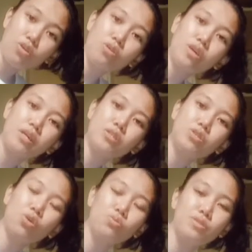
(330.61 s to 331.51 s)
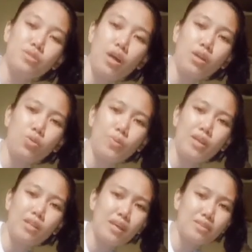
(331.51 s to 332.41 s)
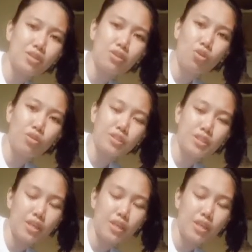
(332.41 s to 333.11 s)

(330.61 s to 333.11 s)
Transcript: Okay, so start with a lesser goals